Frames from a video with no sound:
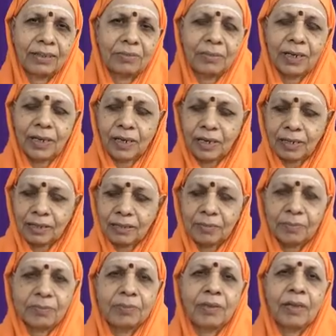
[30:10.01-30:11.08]
Because
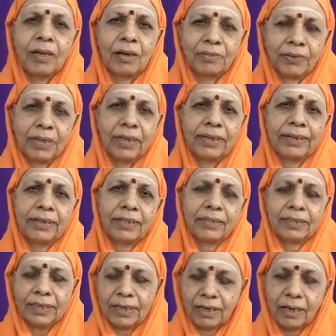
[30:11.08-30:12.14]
of
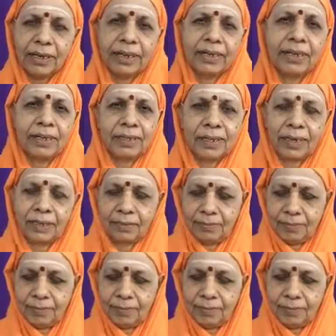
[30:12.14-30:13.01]
ignorance, they talk anything.